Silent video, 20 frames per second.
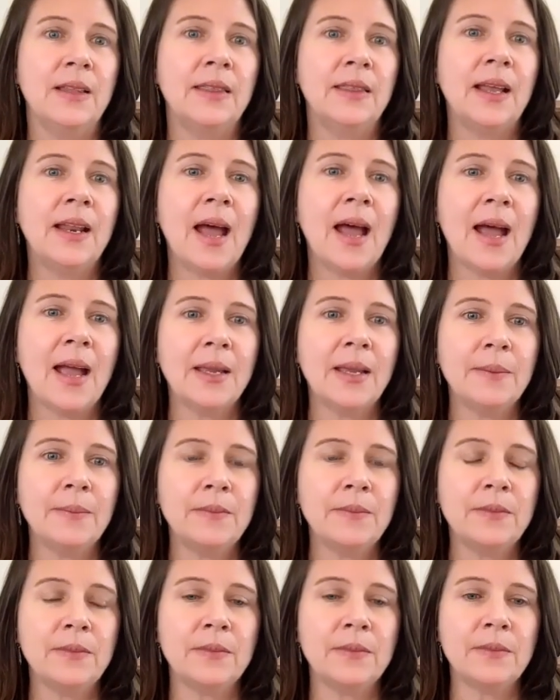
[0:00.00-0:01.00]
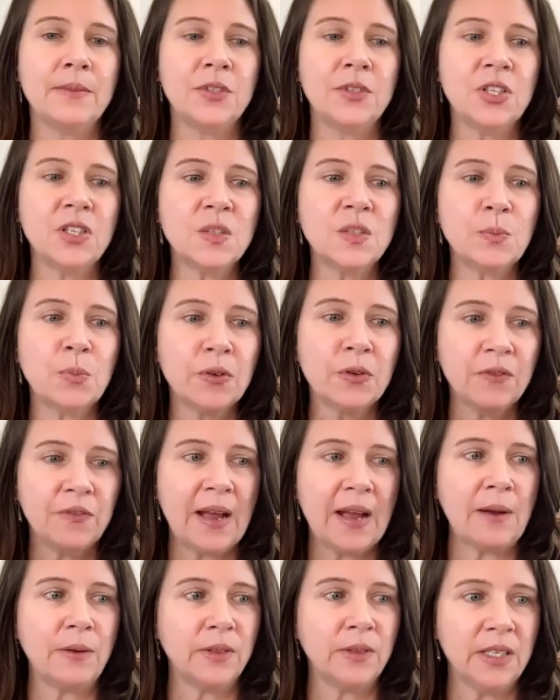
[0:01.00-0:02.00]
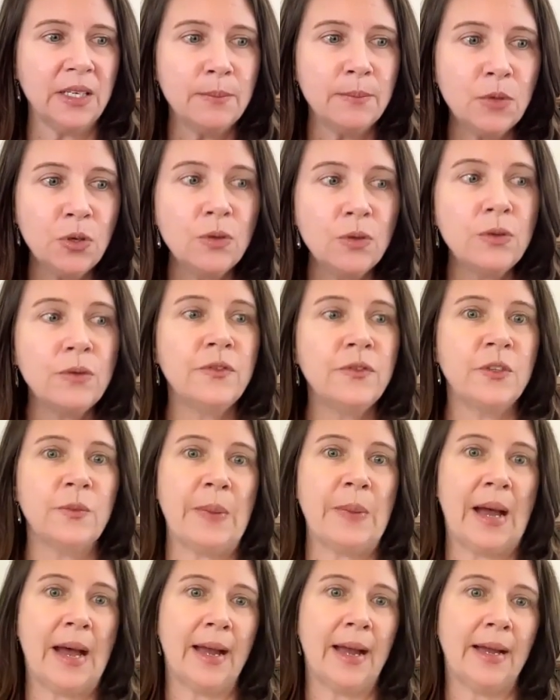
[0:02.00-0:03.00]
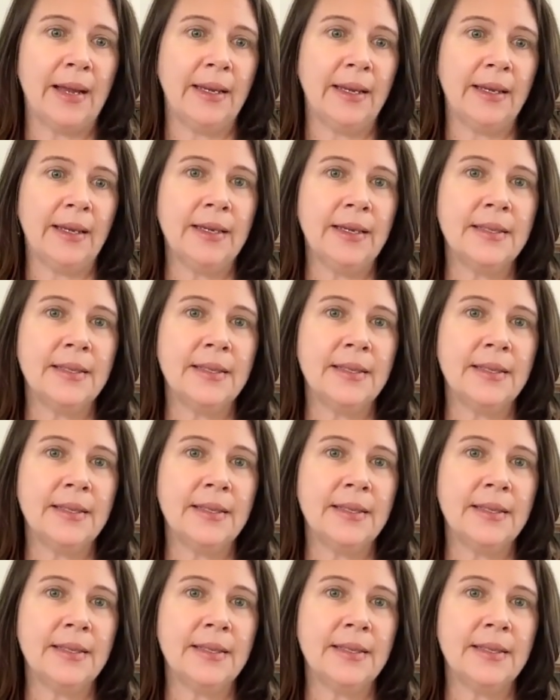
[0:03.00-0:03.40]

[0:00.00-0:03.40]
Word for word: that I am just profoundly moved by